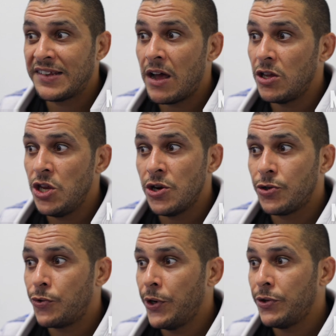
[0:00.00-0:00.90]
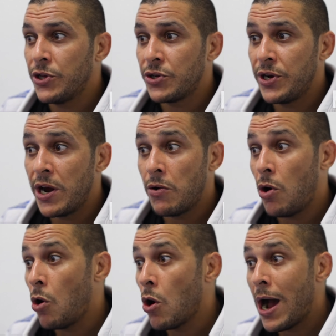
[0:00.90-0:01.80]
out here to Rio de Janeiro,
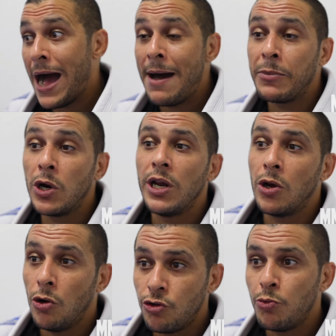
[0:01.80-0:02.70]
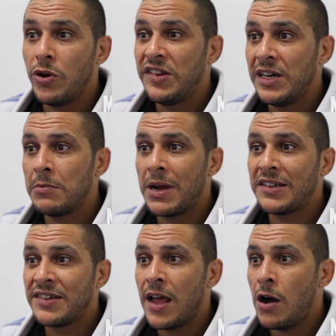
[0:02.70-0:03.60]
or I'm gonna go to Brazil
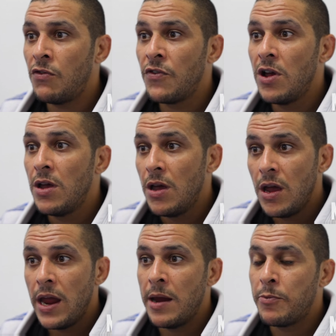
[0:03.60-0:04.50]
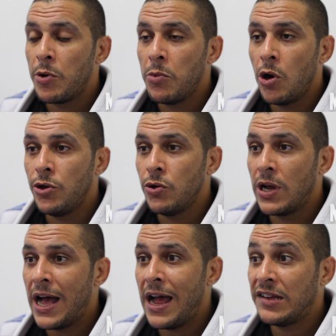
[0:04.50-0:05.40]
myself and promote you
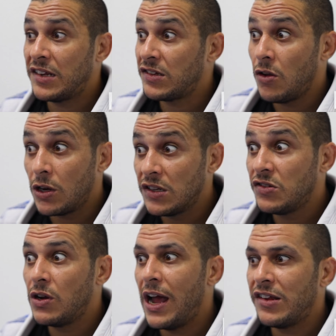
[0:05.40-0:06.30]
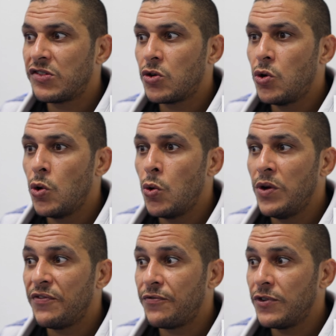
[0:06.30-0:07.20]
guys, as long as you guys cool
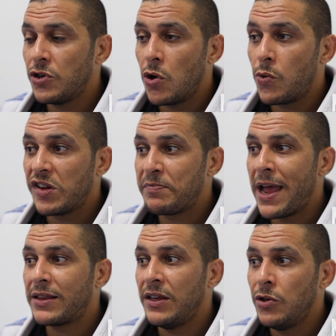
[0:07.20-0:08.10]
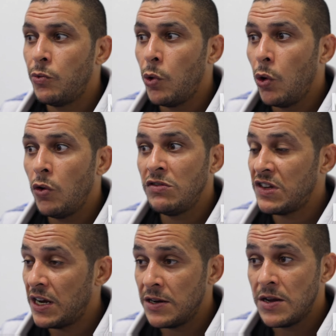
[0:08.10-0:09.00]
with, you know, respecting the rules
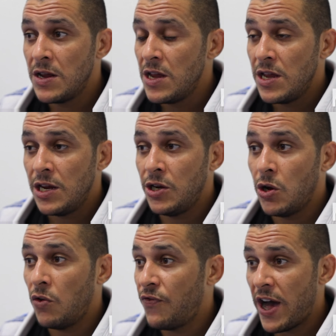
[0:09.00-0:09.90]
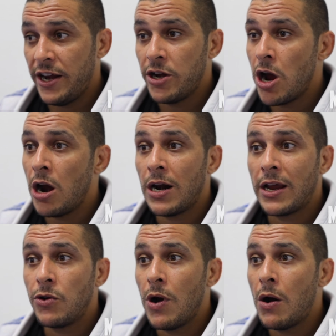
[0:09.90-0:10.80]
and, you know, fighting hard
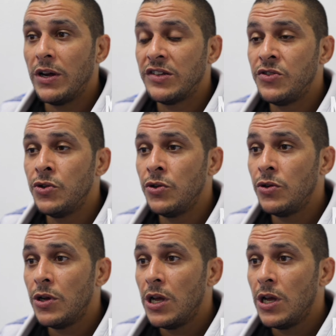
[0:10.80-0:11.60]
like you always do.